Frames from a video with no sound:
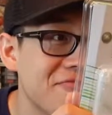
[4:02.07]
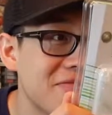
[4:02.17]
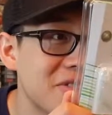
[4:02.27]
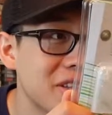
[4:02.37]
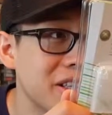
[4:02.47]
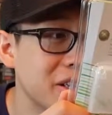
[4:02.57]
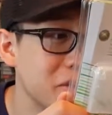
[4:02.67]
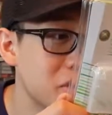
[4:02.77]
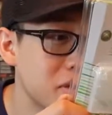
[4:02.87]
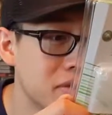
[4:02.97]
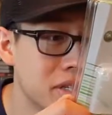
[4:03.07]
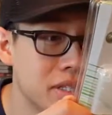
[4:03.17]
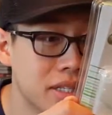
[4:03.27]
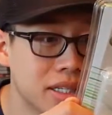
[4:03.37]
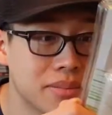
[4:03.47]
really the use of this
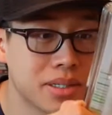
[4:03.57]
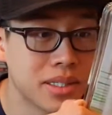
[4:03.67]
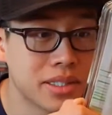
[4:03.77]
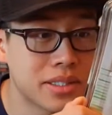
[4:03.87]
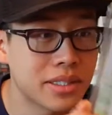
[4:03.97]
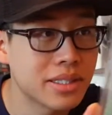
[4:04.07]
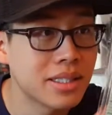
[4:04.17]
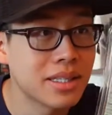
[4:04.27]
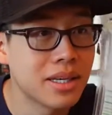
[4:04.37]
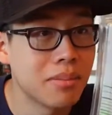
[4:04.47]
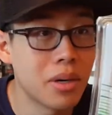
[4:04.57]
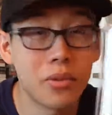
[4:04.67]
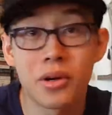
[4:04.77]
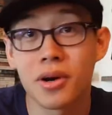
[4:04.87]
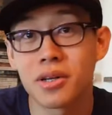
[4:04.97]
thing because
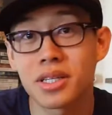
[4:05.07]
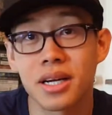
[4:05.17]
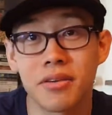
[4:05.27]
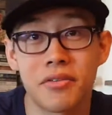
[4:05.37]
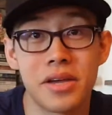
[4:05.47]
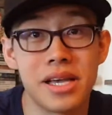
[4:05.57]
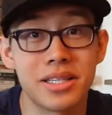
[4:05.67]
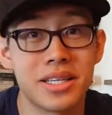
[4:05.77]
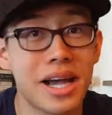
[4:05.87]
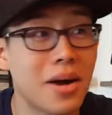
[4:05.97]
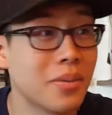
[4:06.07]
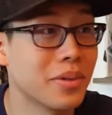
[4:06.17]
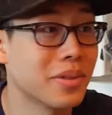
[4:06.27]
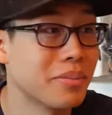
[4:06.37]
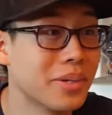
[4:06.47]
memory cards kind of phased out
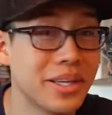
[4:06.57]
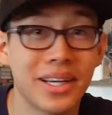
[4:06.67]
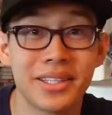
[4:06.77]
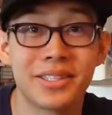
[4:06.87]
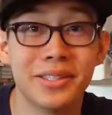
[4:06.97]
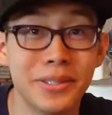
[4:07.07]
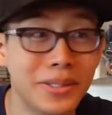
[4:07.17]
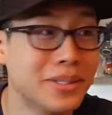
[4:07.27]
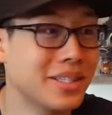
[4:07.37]
with the PS2.